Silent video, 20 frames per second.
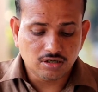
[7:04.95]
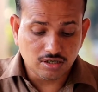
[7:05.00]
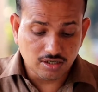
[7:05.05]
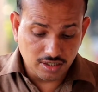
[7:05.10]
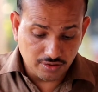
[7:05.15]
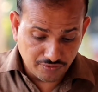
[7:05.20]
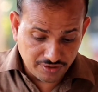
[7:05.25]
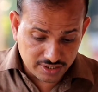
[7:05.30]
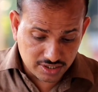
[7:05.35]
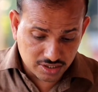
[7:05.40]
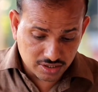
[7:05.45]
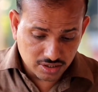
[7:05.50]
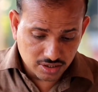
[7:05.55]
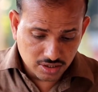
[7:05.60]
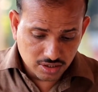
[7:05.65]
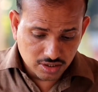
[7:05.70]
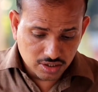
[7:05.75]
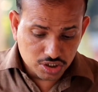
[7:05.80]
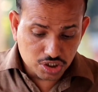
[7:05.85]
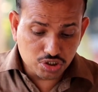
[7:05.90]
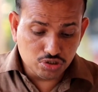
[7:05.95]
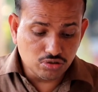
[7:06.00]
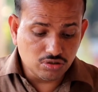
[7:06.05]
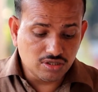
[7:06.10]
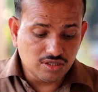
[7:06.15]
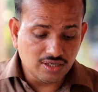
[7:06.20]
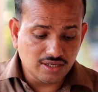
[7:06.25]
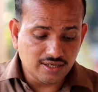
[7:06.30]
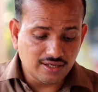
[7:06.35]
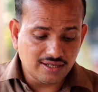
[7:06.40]
on which
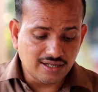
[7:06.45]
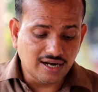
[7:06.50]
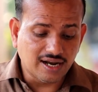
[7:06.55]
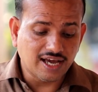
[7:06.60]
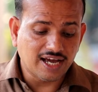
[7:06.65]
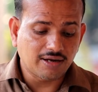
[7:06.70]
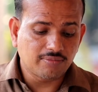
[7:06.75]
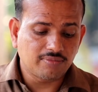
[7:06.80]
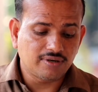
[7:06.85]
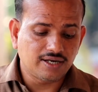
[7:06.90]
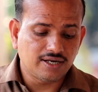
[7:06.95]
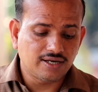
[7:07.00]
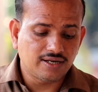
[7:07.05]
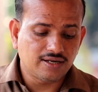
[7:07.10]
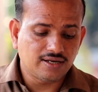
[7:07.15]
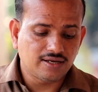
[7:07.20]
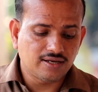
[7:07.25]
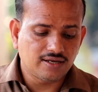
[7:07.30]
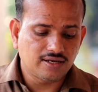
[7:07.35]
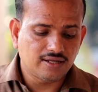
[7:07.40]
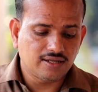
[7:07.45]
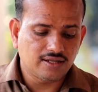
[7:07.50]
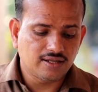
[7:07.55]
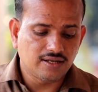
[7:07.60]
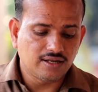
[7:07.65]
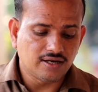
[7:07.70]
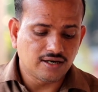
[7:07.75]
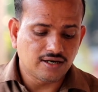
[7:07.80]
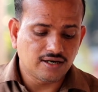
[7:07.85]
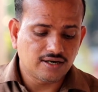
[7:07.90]
stood the lamp and a
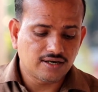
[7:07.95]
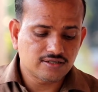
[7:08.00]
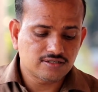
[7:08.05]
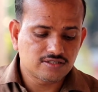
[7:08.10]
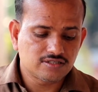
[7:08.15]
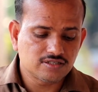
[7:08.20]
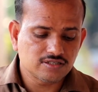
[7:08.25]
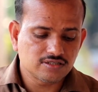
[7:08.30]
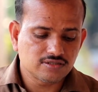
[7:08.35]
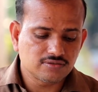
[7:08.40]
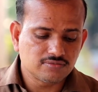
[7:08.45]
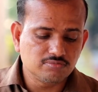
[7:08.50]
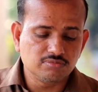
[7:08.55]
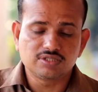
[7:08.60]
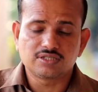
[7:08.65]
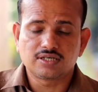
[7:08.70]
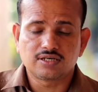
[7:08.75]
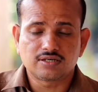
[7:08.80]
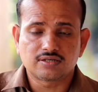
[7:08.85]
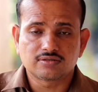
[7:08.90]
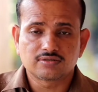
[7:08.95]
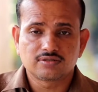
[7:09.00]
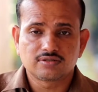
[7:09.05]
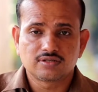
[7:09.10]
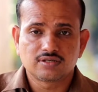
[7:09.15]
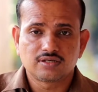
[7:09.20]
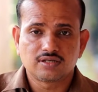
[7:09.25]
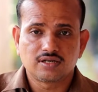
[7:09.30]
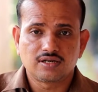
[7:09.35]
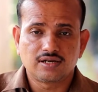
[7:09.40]
large mirror.
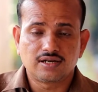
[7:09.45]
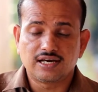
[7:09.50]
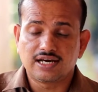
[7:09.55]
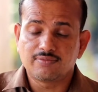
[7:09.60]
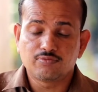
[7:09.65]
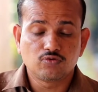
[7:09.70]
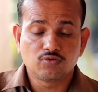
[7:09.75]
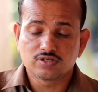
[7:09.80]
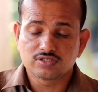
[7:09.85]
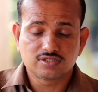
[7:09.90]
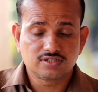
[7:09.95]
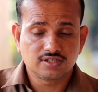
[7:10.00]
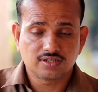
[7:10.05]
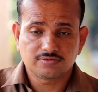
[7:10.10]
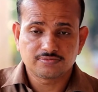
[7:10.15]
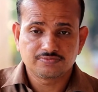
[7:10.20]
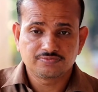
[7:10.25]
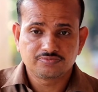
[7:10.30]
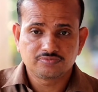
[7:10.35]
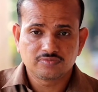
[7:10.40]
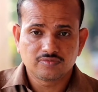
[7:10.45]
Lamp was there.